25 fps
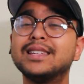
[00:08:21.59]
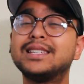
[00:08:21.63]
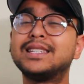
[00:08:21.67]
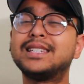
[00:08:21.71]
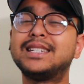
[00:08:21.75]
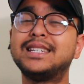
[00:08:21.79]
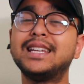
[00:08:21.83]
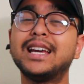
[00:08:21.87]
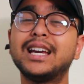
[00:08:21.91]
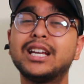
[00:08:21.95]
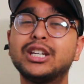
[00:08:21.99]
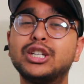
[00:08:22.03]

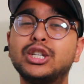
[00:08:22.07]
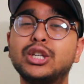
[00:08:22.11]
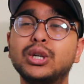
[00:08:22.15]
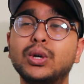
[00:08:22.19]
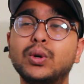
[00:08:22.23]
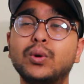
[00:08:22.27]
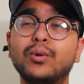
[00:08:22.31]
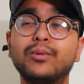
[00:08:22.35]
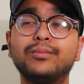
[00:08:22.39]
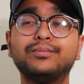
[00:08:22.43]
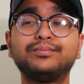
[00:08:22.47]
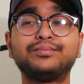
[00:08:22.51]
Stick
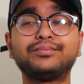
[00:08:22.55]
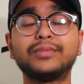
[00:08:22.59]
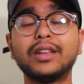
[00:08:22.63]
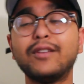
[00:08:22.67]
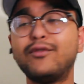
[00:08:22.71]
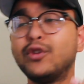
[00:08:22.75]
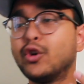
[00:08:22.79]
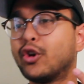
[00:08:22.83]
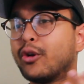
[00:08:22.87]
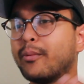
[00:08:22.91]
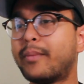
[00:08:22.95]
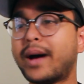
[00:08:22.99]
to,
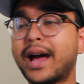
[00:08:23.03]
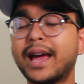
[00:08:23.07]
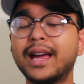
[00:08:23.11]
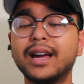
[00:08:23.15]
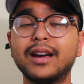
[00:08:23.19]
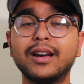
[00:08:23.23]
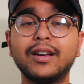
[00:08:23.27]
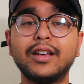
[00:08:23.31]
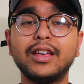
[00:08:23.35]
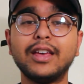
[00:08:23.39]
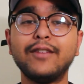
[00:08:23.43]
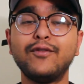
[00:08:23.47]
if you want
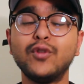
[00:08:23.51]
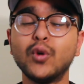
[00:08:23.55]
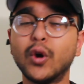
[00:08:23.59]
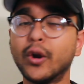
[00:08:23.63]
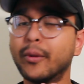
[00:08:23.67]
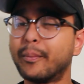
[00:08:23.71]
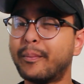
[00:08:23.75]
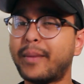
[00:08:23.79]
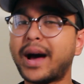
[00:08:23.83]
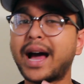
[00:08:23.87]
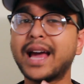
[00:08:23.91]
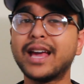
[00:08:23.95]

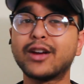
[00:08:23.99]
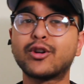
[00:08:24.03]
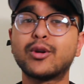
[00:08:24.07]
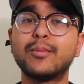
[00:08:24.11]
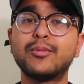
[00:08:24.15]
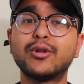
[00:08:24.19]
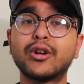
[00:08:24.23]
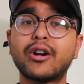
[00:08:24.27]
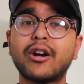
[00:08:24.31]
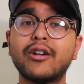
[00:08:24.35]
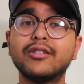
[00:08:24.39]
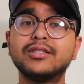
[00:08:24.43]
to buy a
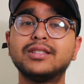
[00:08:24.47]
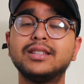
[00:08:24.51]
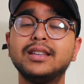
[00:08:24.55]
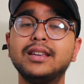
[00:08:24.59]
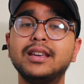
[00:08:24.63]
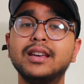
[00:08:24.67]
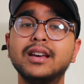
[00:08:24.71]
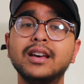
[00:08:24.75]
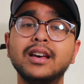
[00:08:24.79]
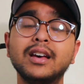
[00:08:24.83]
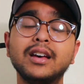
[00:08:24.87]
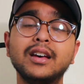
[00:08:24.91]

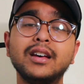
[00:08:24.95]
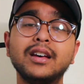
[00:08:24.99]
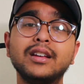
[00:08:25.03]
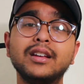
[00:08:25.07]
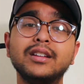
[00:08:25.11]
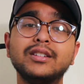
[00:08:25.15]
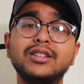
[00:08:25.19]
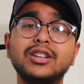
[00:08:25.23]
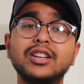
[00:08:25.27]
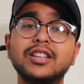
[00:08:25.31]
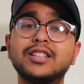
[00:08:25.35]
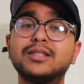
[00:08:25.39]
cryptocurrency,
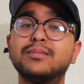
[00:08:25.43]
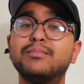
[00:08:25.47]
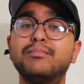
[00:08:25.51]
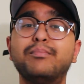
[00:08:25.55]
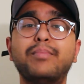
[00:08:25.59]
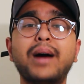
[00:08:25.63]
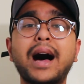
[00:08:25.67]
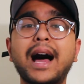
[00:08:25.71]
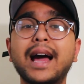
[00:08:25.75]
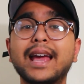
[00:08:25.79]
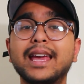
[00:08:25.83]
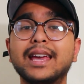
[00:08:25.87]
just
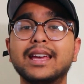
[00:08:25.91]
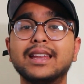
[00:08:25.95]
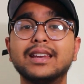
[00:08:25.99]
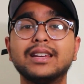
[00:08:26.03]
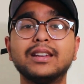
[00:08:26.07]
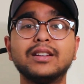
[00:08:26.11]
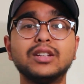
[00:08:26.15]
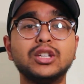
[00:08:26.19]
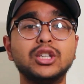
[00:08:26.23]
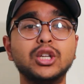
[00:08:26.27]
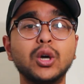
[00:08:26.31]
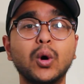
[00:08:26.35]
buy it.